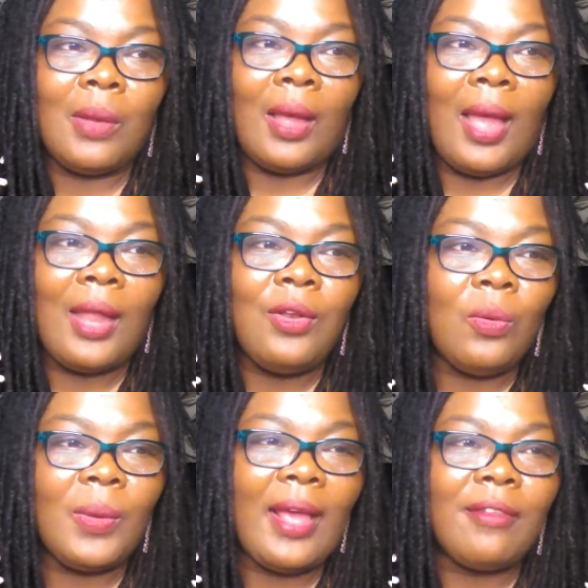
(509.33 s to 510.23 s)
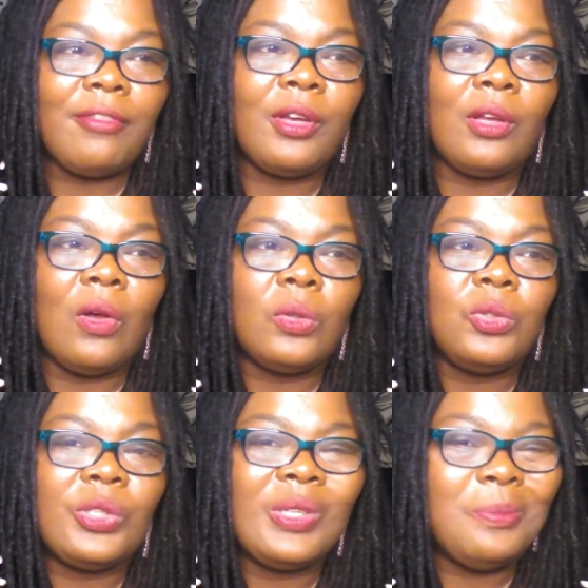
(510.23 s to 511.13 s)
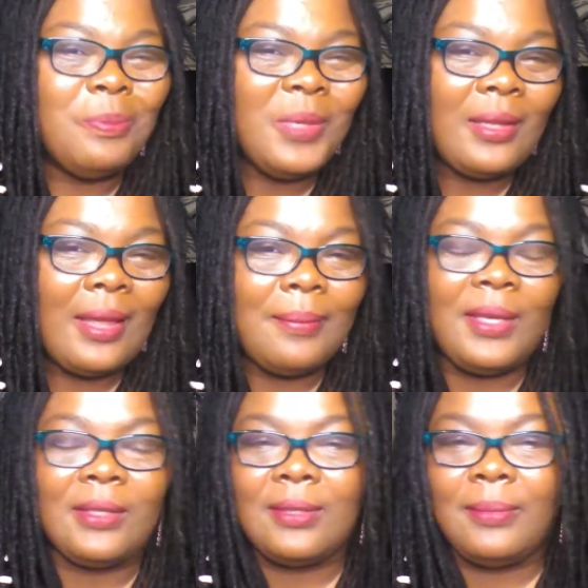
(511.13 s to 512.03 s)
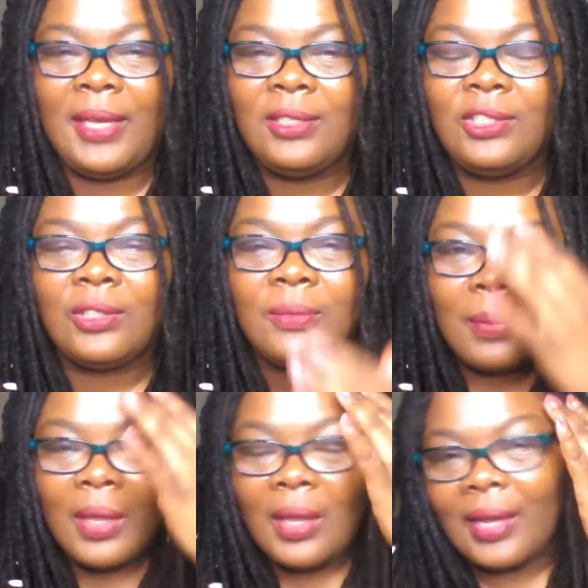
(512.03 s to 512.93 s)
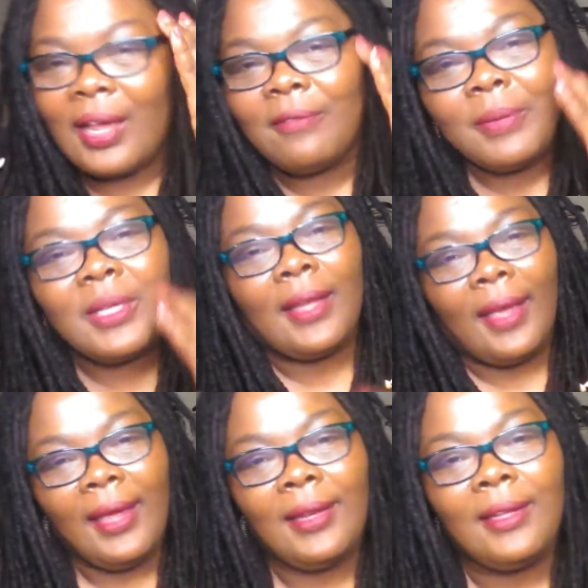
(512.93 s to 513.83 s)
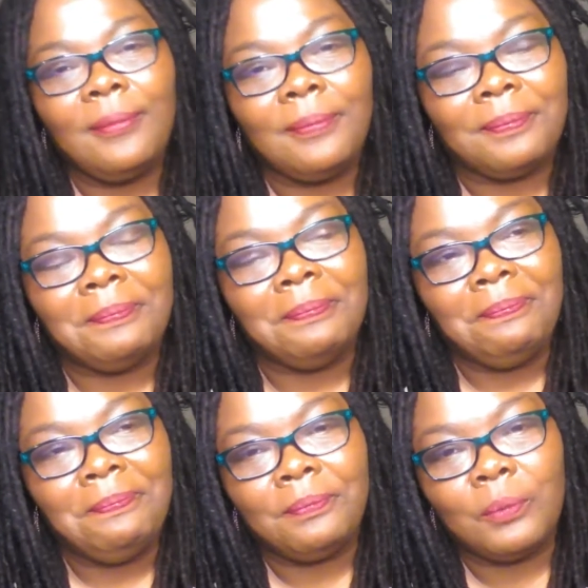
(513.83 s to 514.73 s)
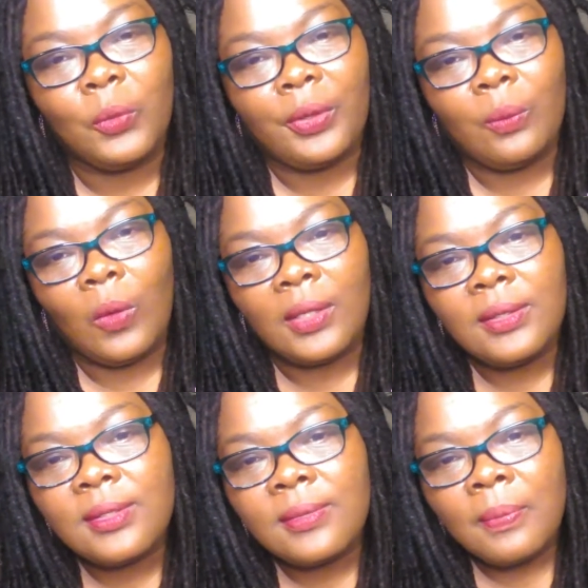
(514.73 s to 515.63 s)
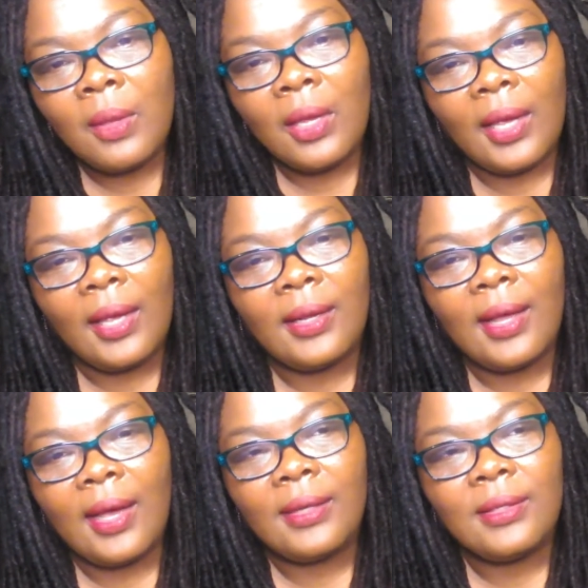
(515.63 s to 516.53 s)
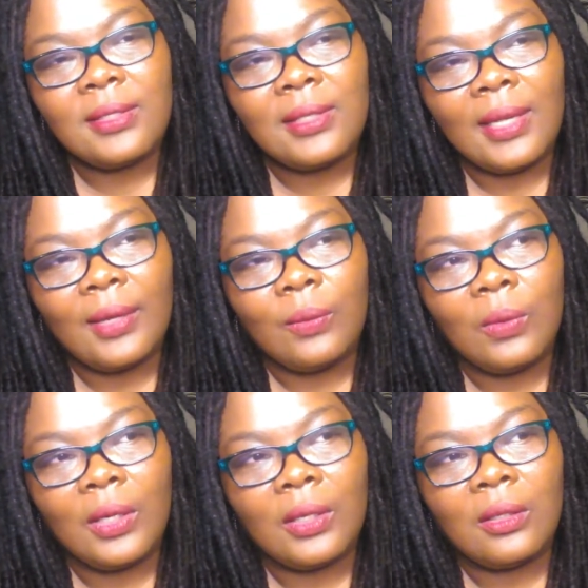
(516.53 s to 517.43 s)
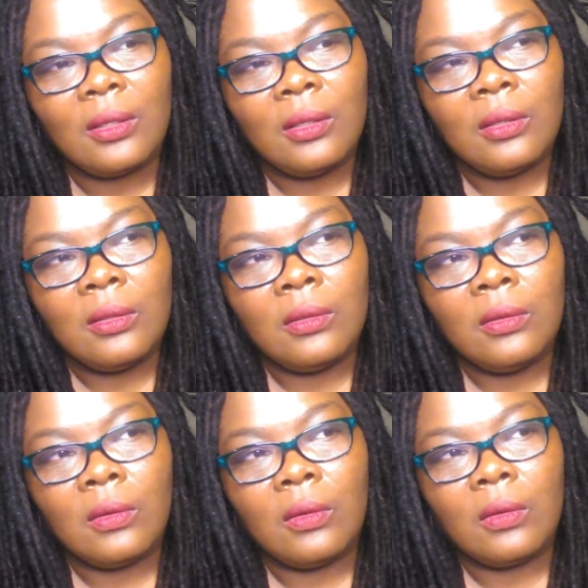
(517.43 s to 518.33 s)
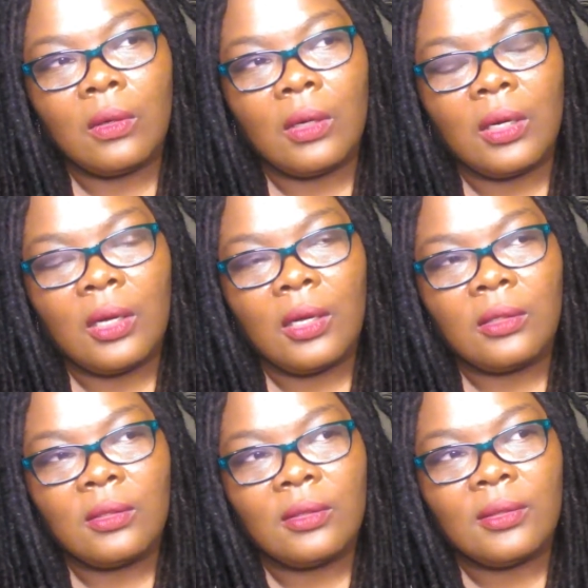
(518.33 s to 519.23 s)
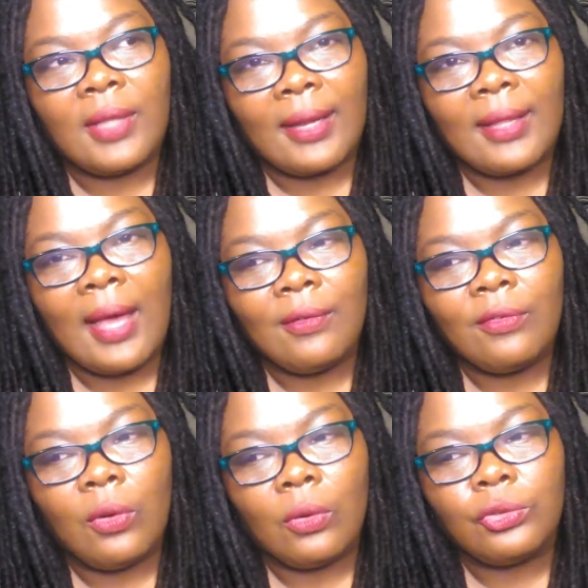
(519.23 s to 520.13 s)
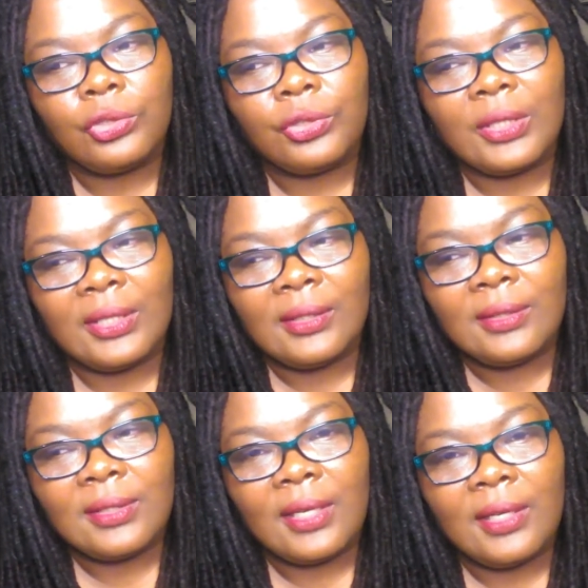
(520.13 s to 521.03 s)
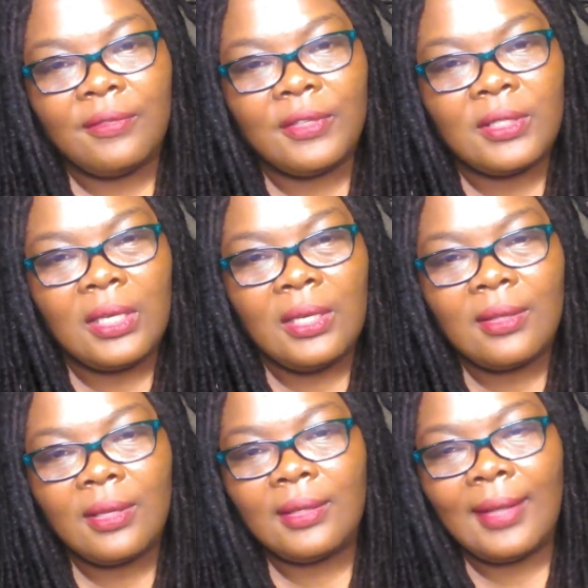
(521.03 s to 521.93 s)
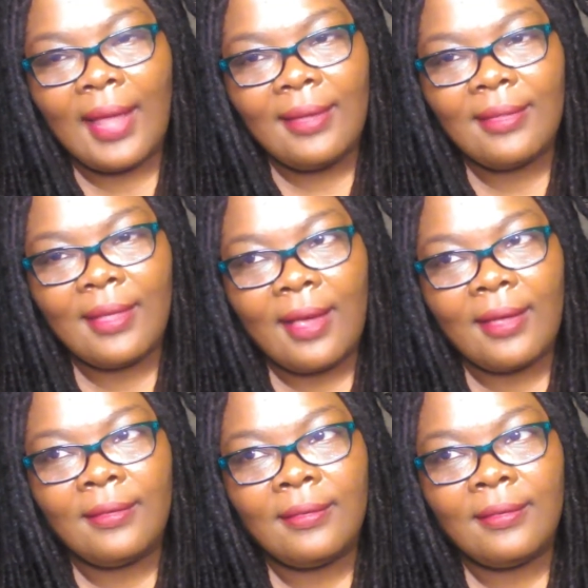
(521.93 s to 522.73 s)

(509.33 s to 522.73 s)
I know what Africa culture could be like because I'm Haitian, and I've been to Haiti more than once, and I understand what that kind of culture is. And if it's anything like that,